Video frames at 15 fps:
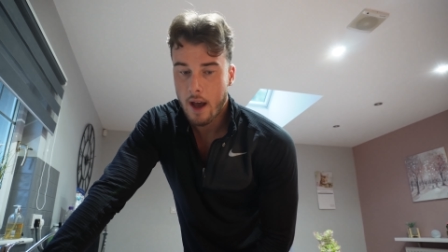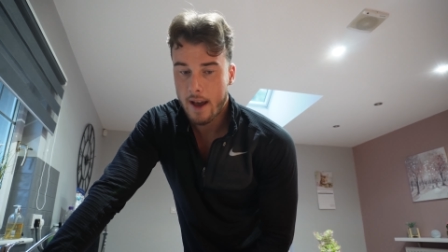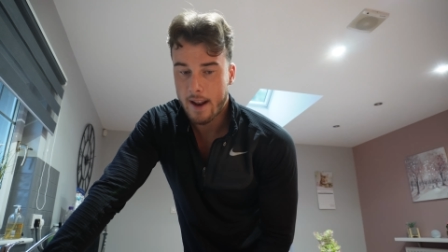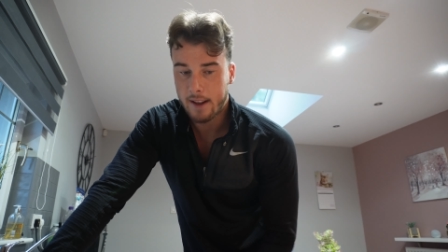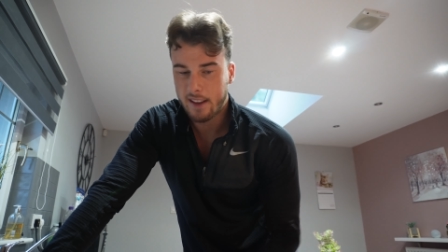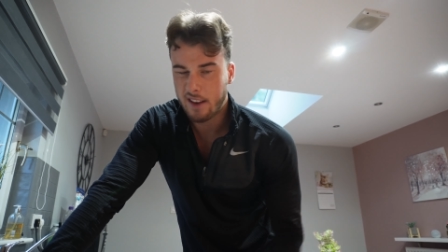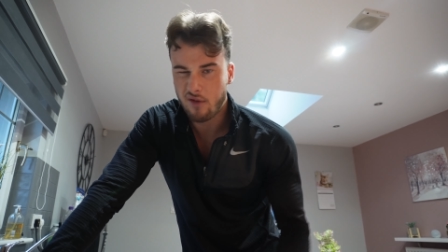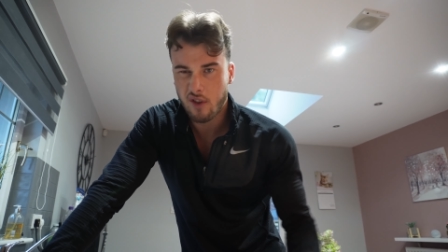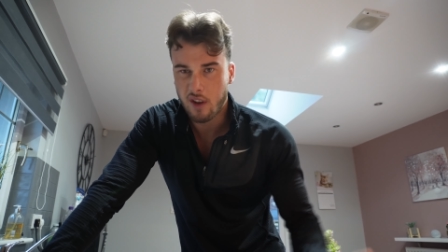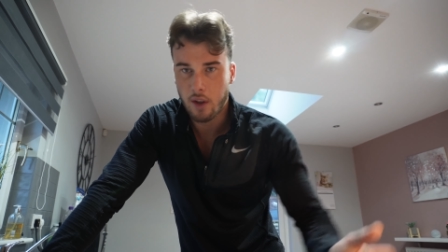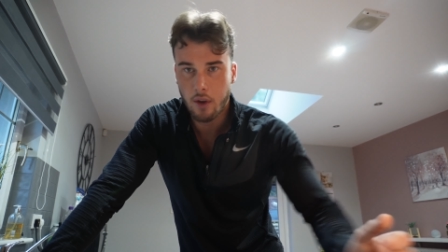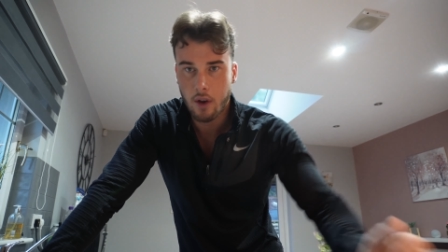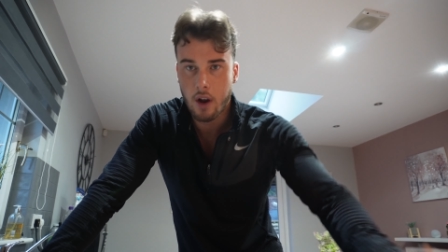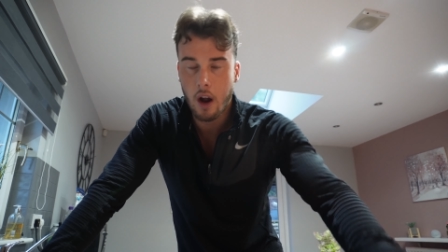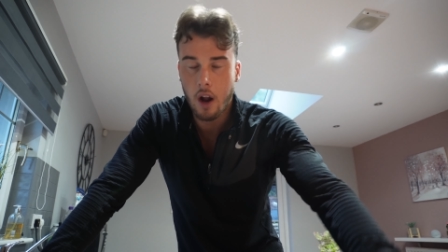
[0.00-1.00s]
And I didn't really
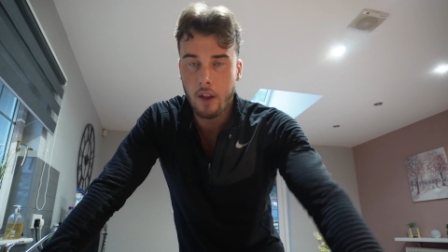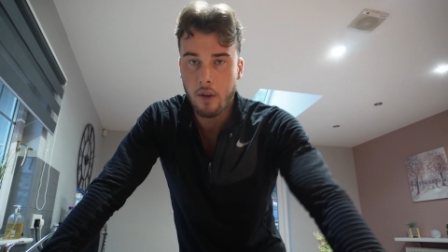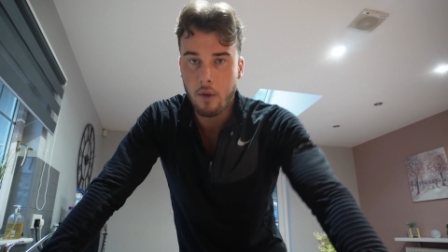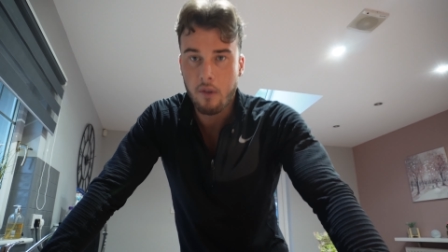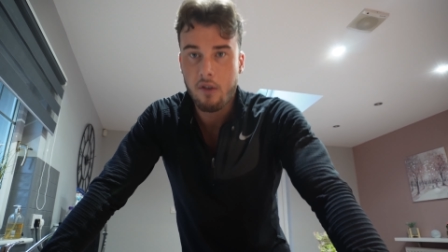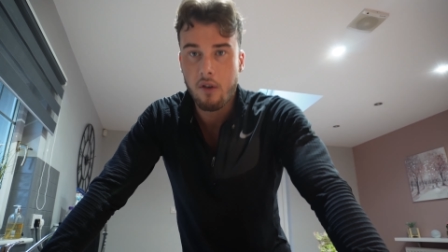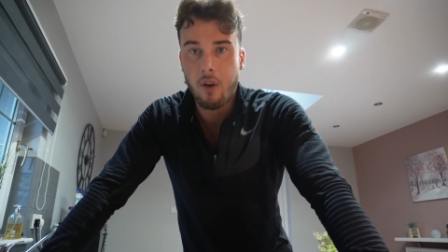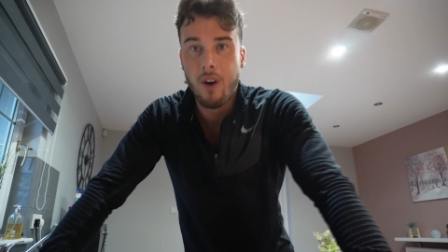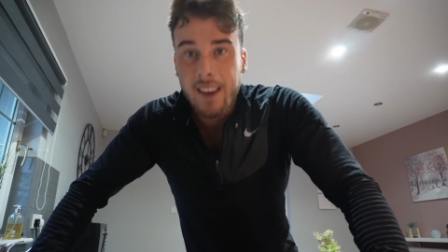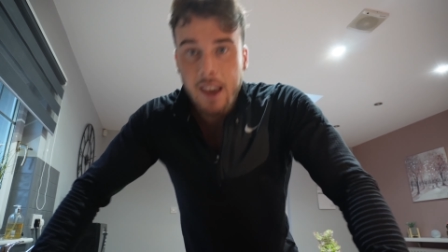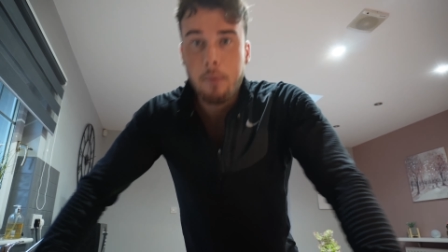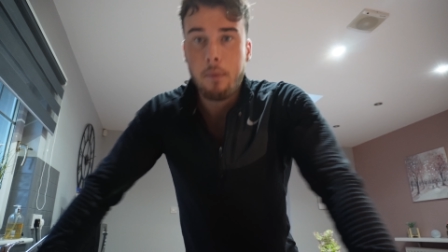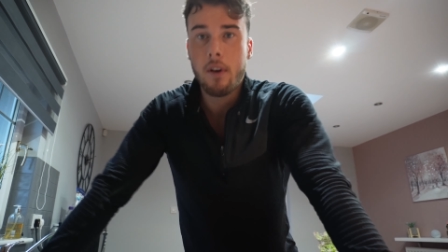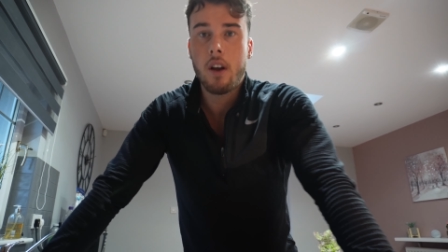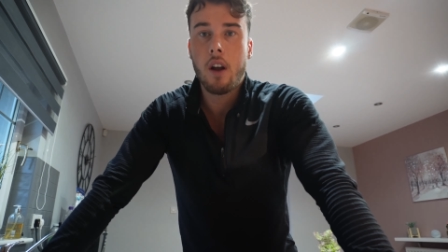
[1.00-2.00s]
do cardio. So
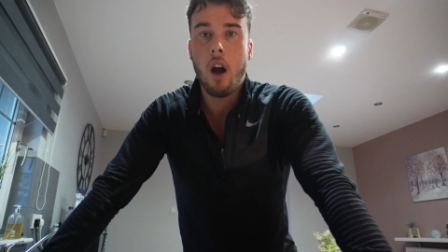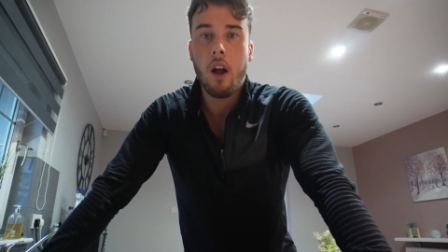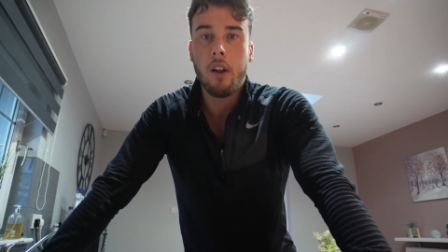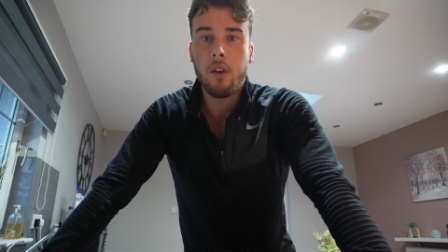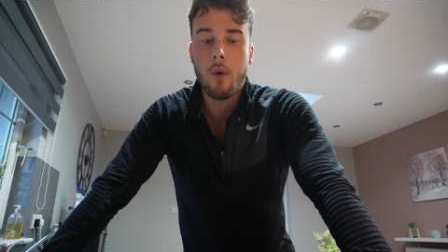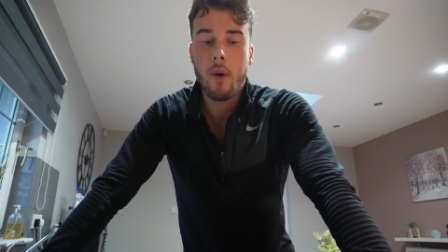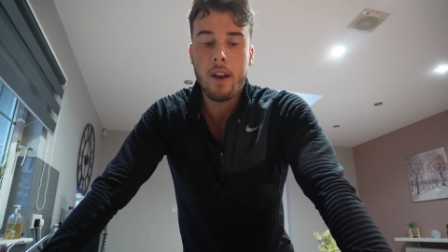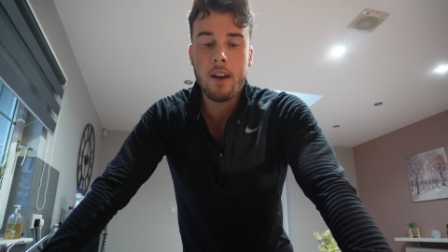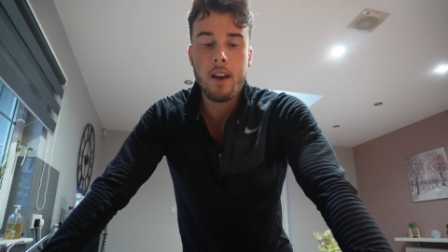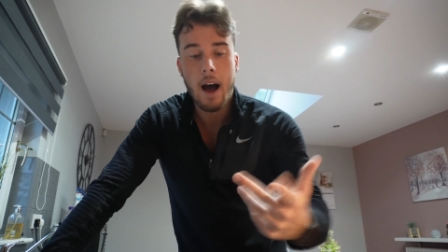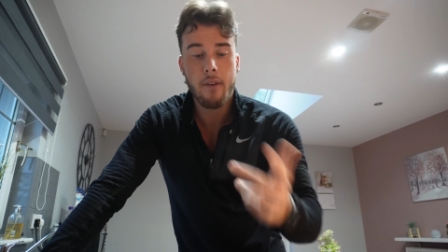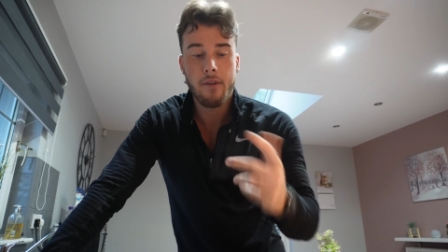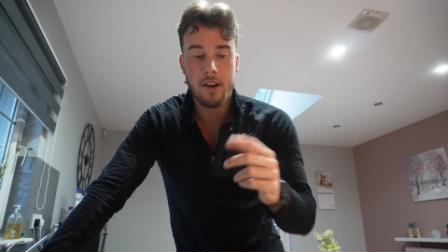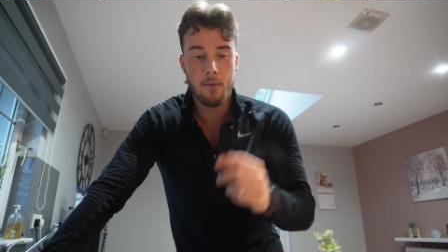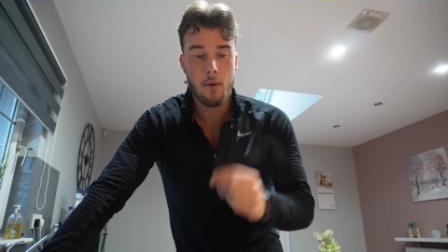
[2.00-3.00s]
keeping cardio in,
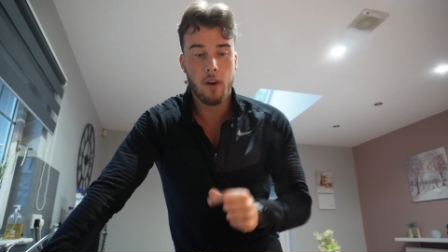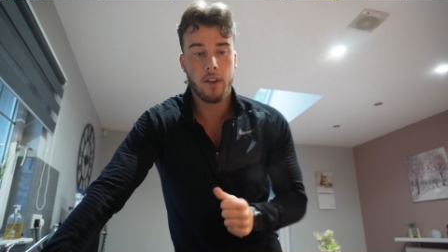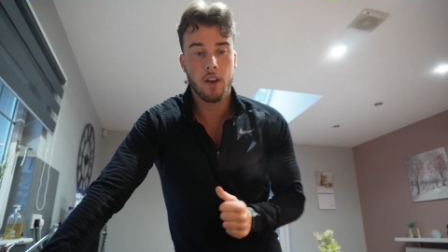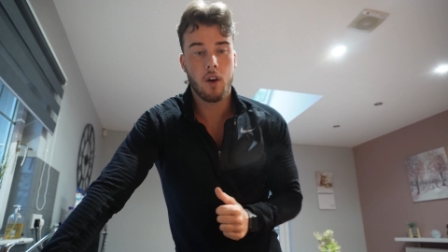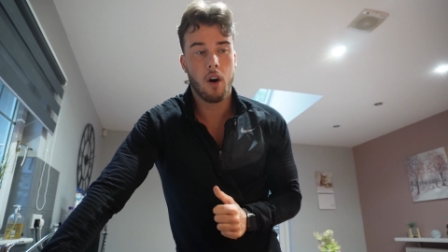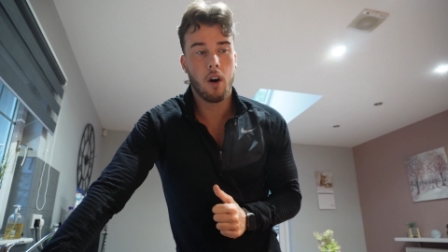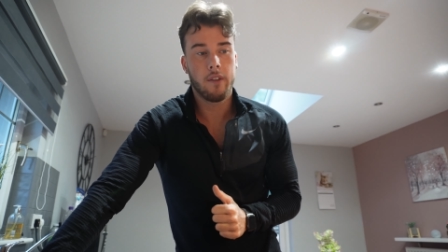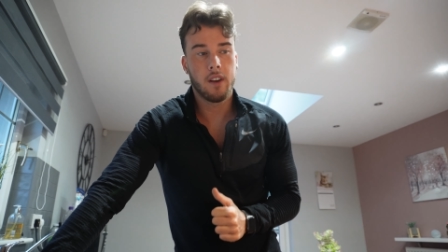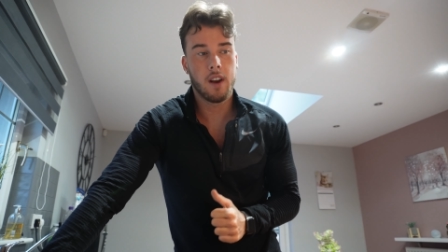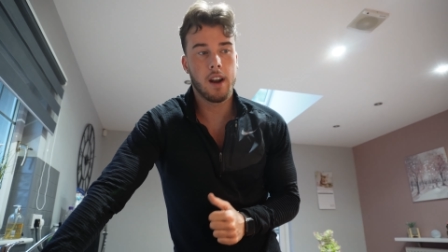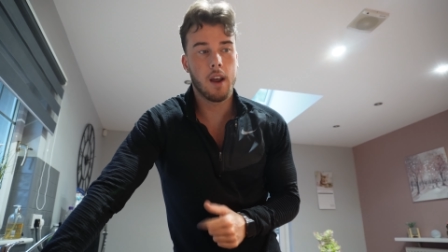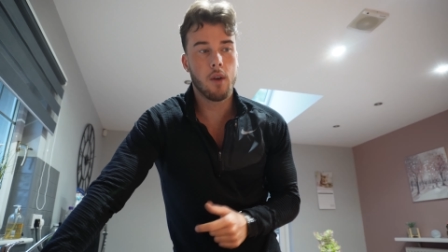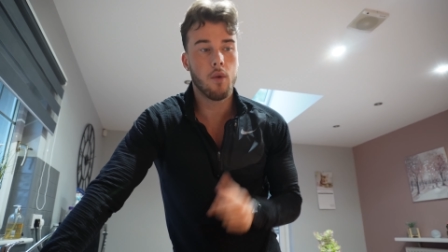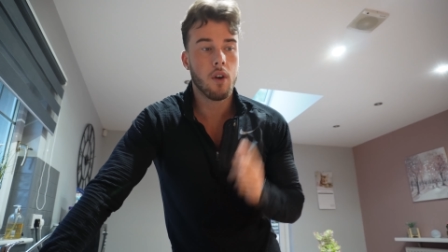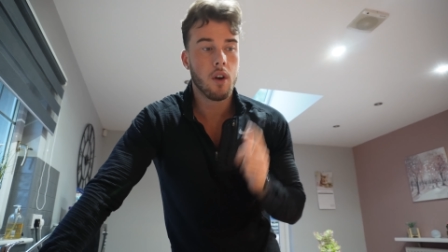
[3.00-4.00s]
having a morning coffee right
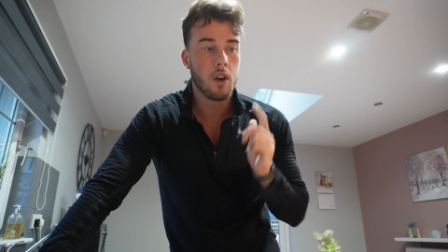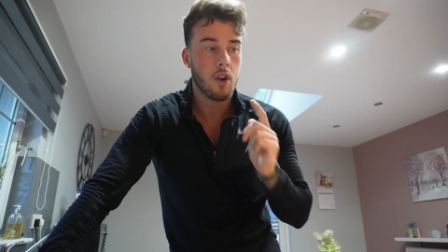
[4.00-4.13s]
now,